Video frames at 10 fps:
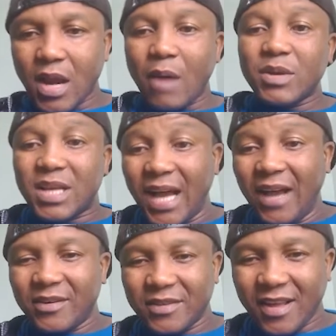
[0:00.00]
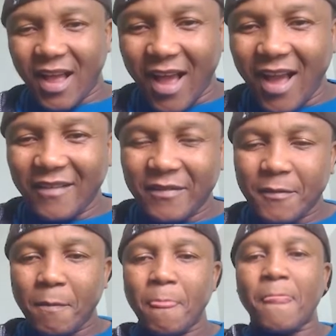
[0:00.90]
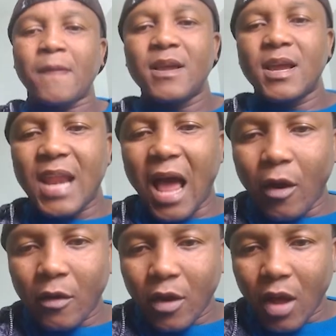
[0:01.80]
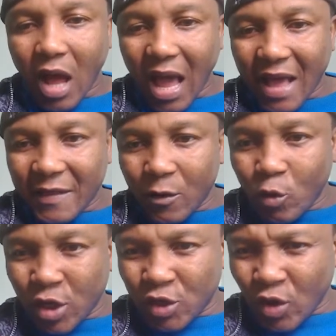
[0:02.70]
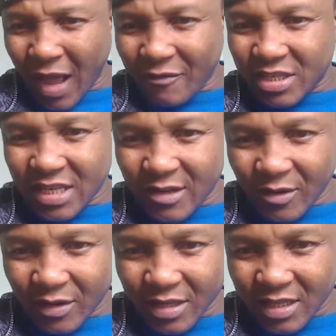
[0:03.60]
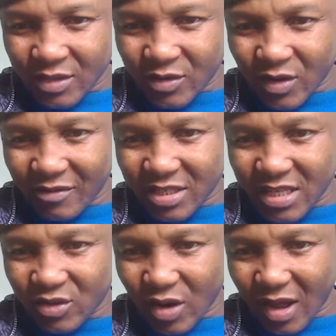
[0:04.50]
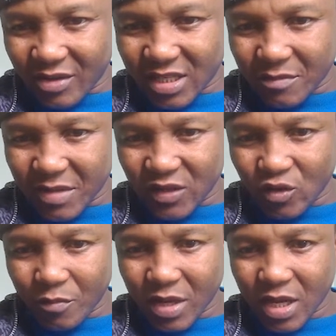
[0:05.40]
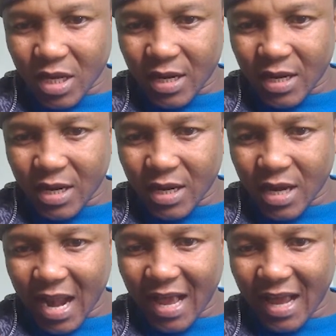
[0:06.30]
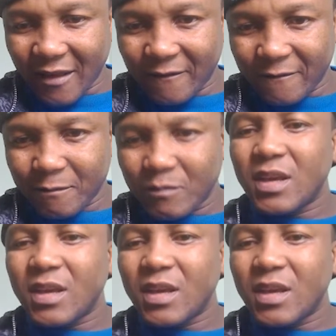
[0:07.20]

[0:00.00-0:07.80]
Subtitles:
Now we're good. Now, which one is gonna have a t? Look, this is gonna have a t, and this is gonna have a t. This is gonna be negative.